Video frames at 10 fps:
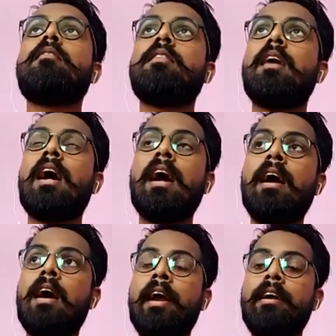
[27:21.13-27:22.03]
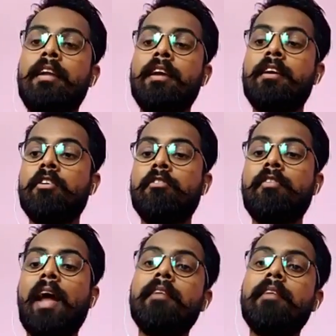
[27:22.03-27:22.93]
I take care of
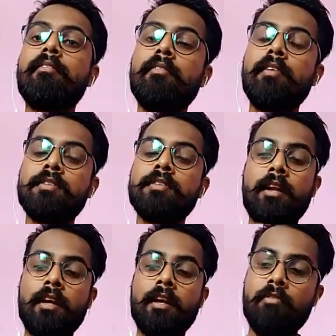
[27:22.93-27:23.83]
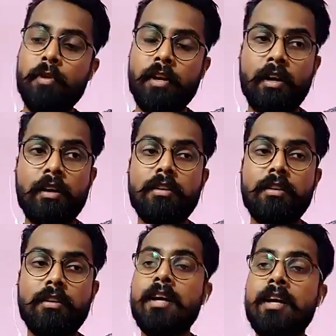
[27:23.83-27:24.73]
live events, I take care of product. There
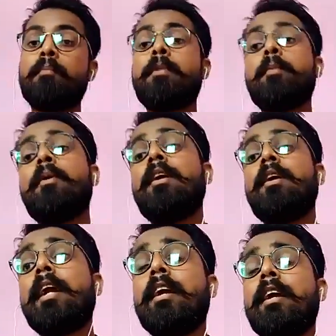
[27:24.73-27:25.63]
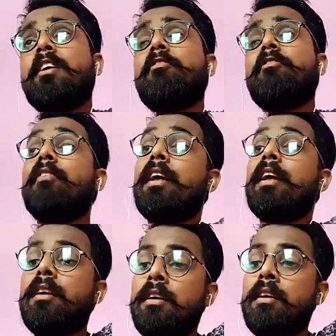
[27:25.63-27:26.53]
are some people that take care of wedding,
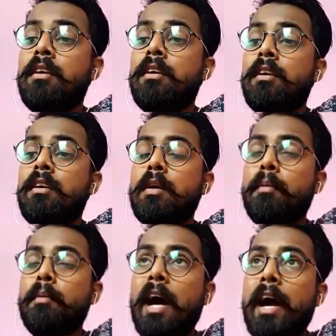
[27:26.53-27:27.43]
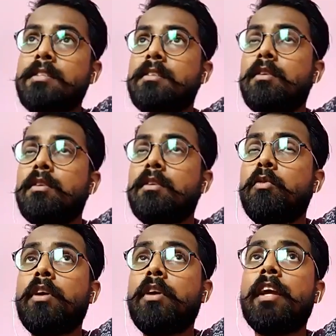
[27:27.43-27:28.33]
some guys who take
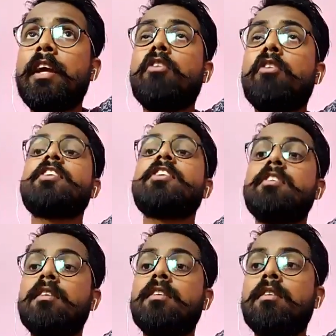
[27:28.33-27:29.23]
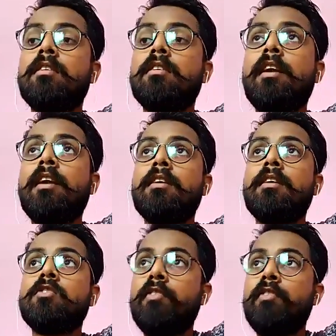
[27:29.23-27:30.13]
care of fashion, right? So
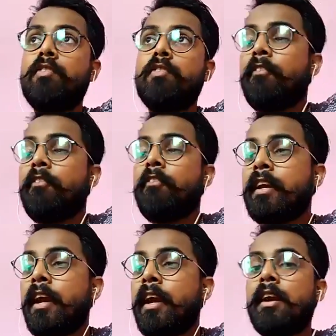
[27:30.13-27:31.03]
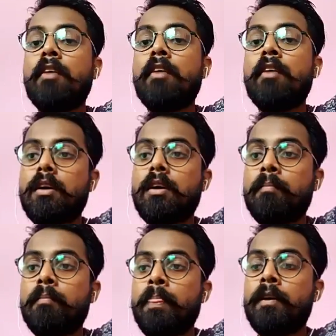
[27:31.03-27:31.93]
we have segregated our work.
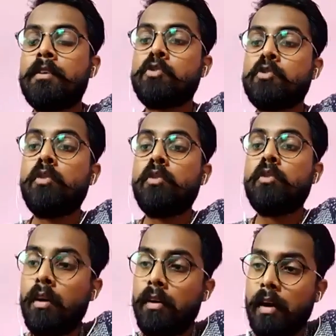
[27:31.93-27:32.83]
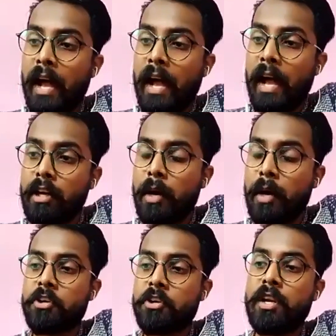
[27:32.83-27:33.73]
So for having a
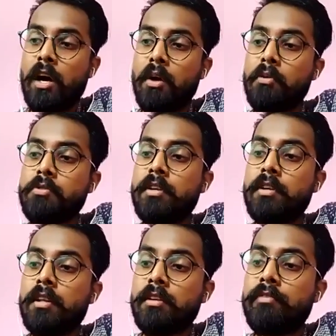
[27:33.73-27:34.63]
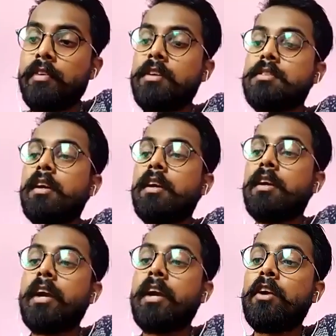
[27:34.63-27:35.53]
production house, the first thing that
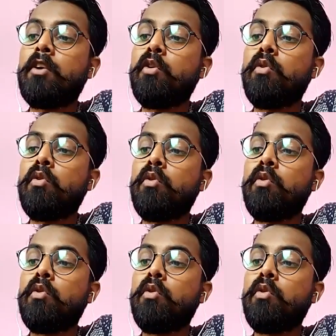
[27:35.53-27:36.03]
you have